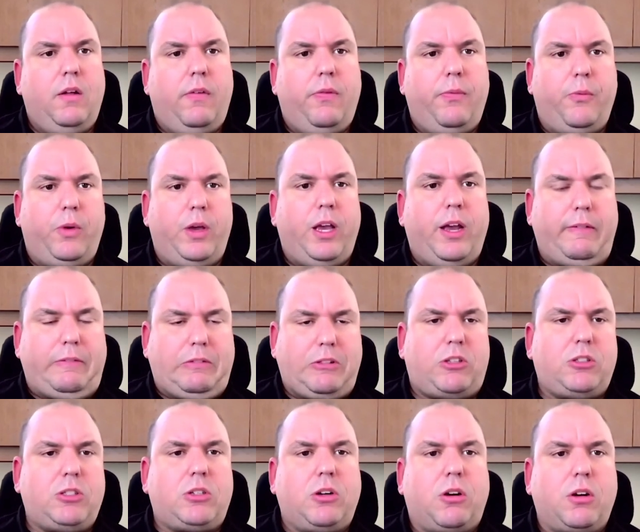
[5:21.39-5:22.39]
we have to
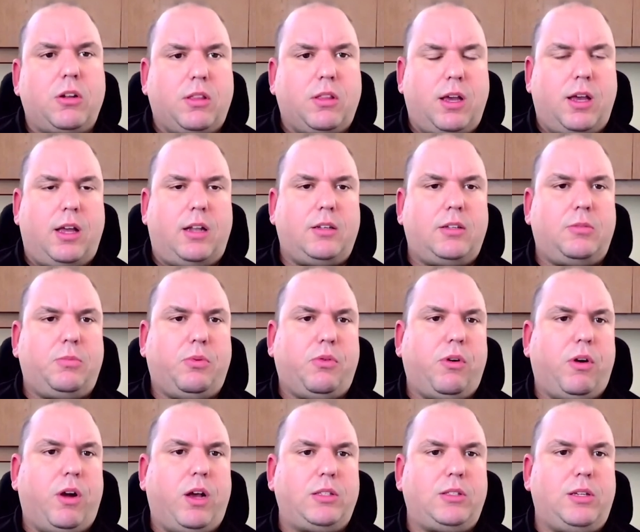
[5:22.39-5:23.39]
start that
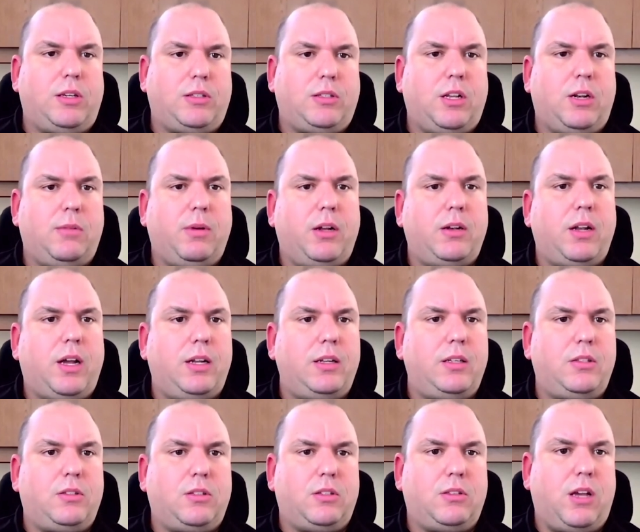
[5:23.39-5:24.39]
process at about
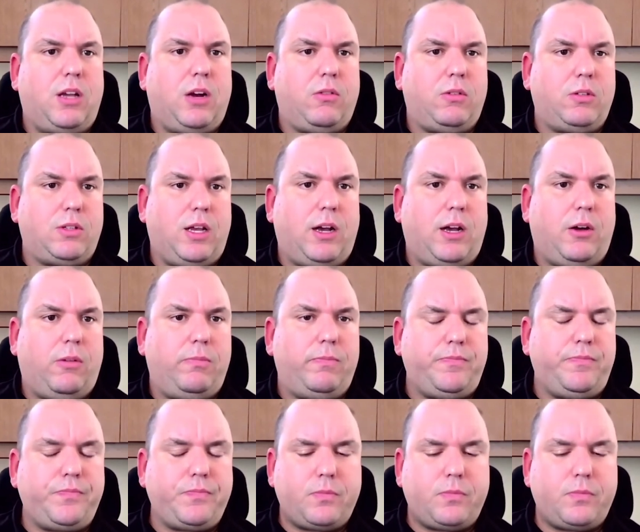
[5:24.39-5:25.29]
96 hours out.